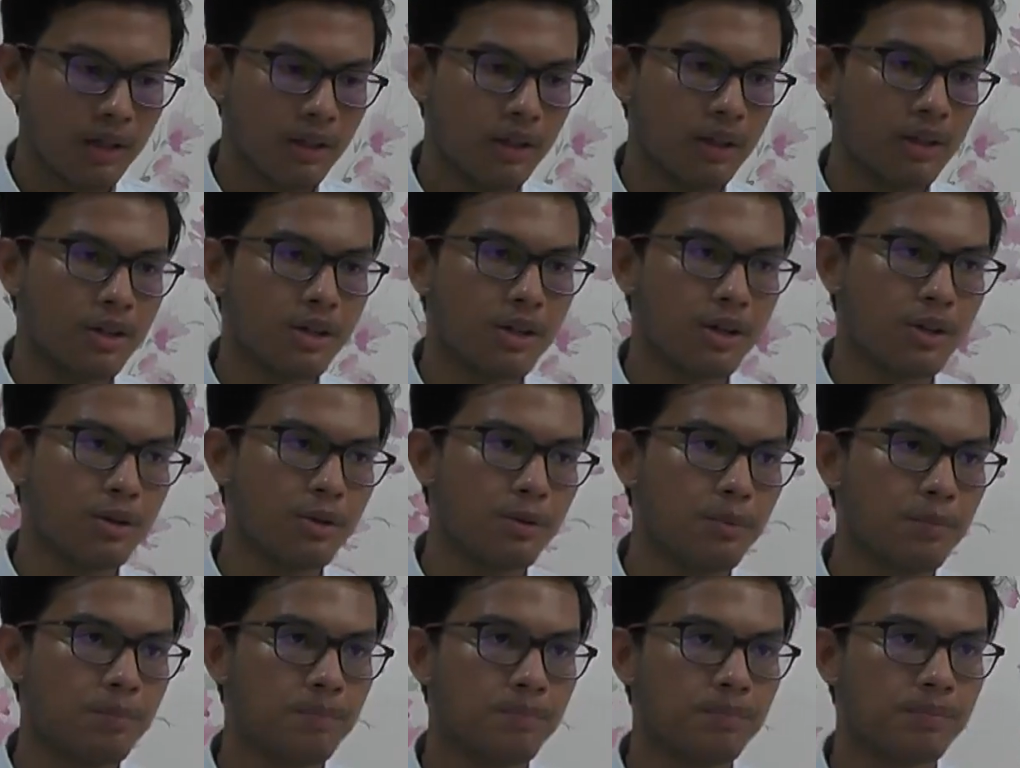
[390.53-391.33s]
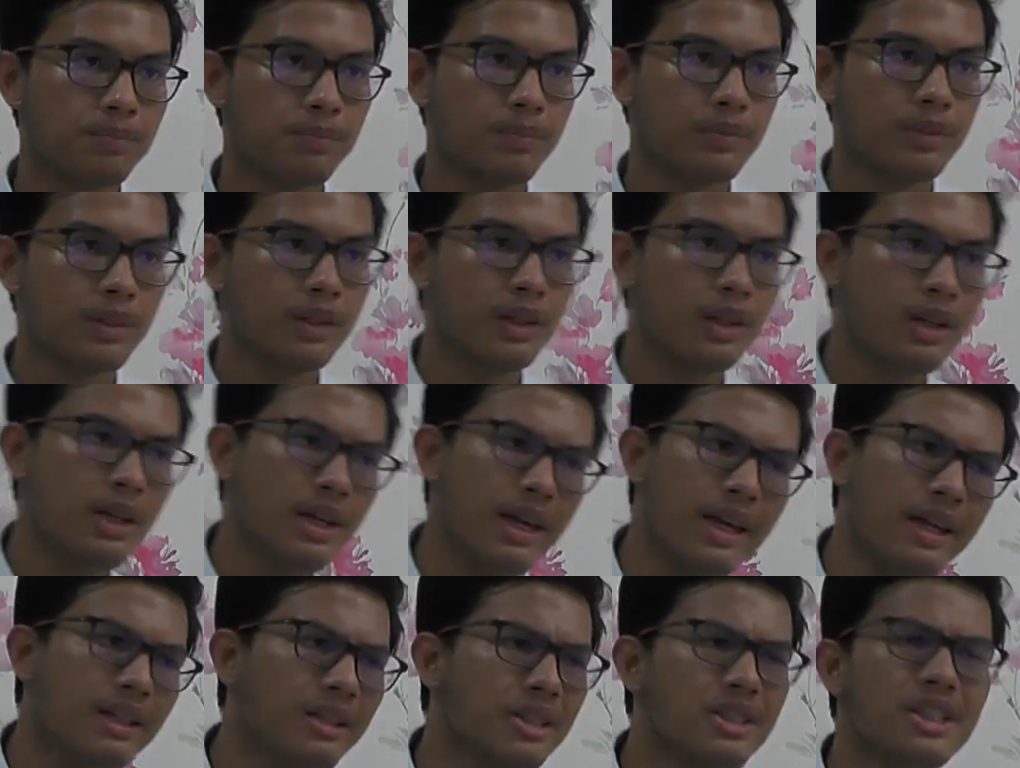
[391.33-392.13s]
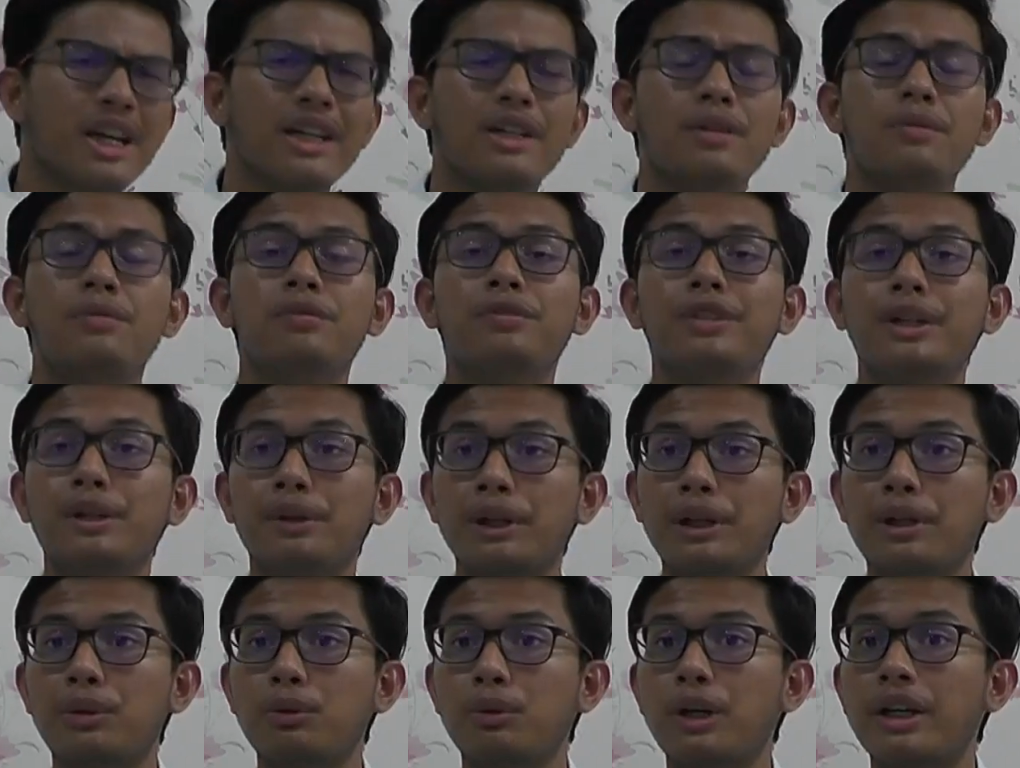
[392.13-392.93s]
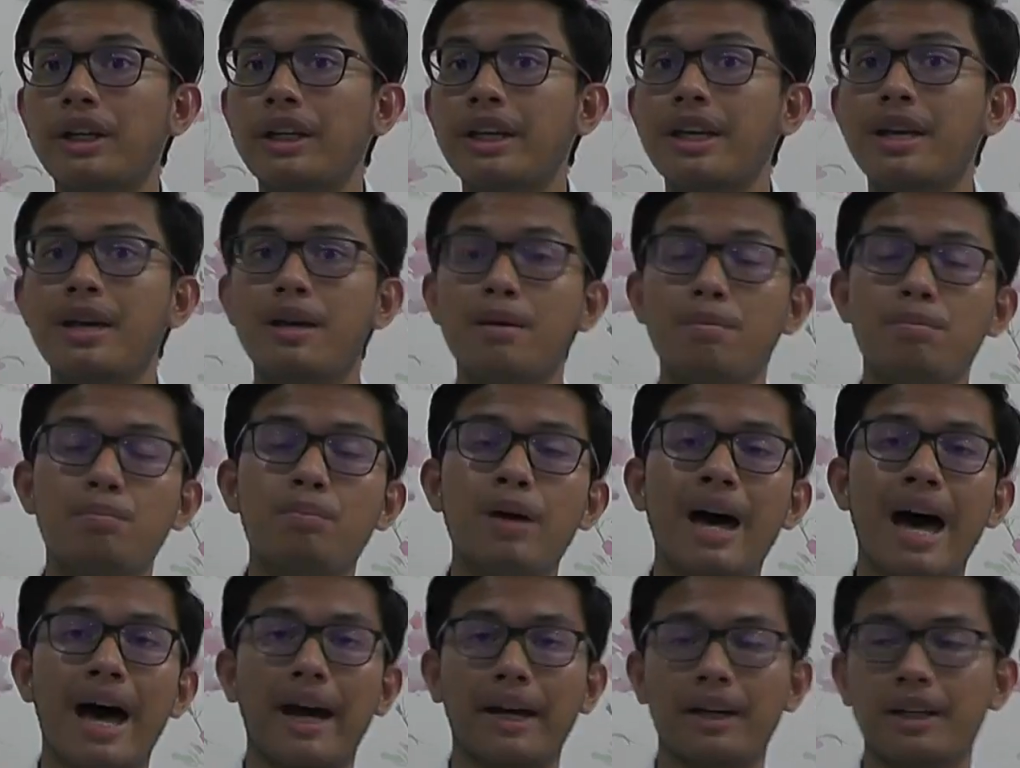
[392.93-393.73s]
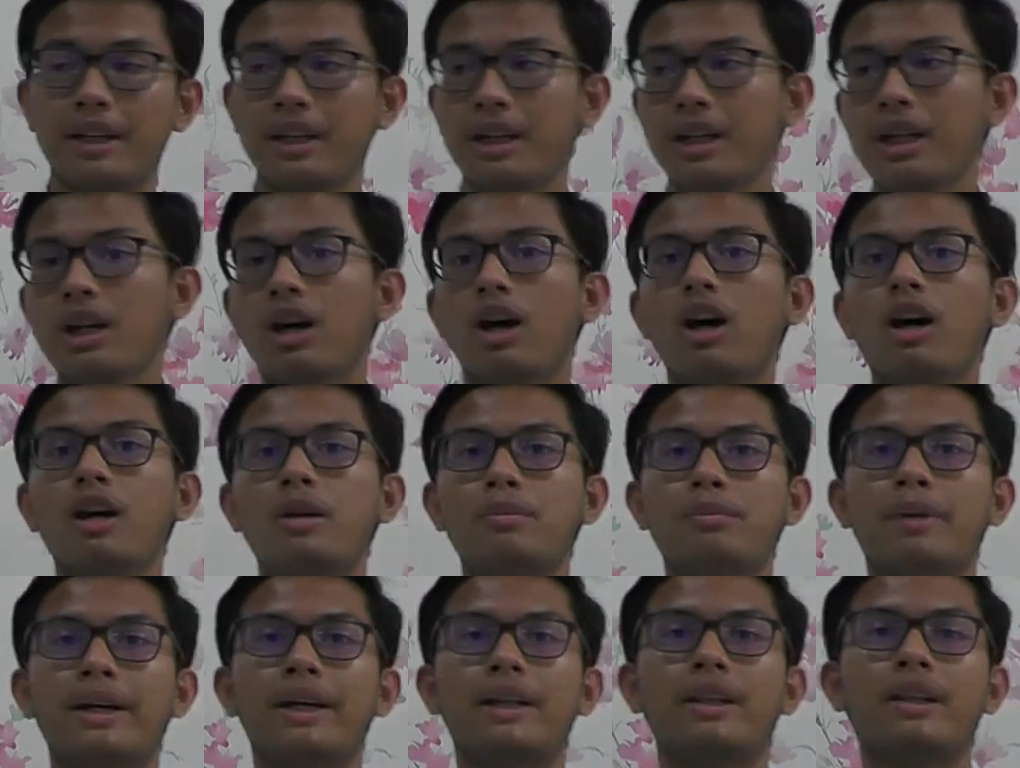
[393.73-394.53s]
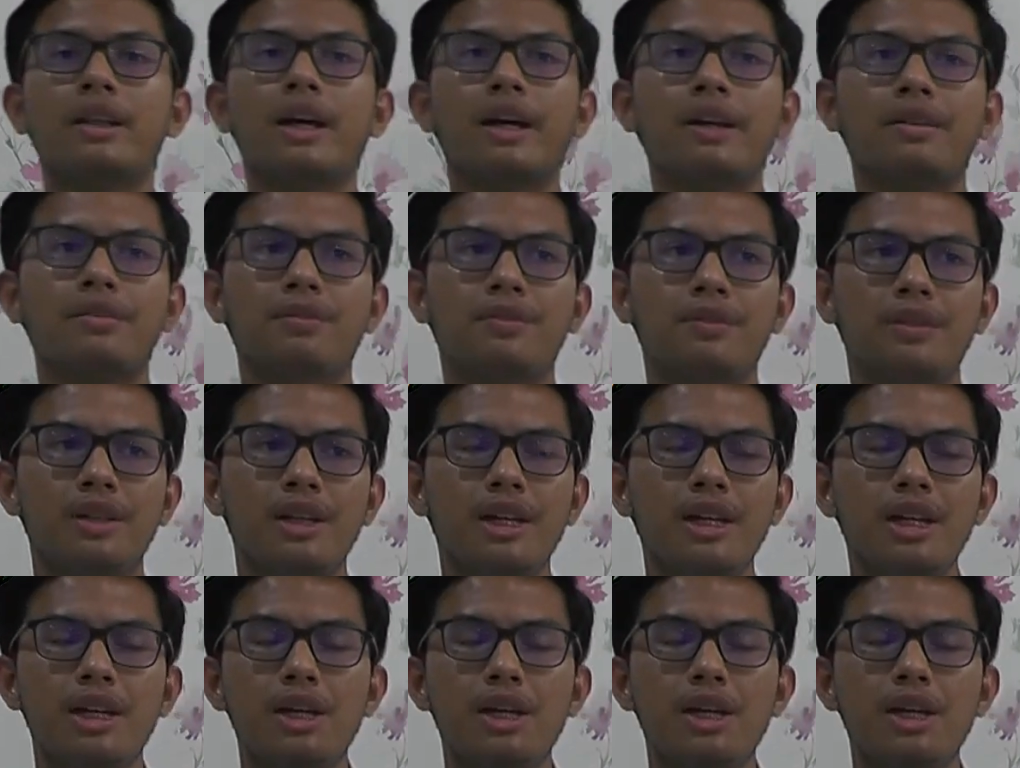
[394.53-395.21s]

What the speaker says: You know, English had a very great impact on my life.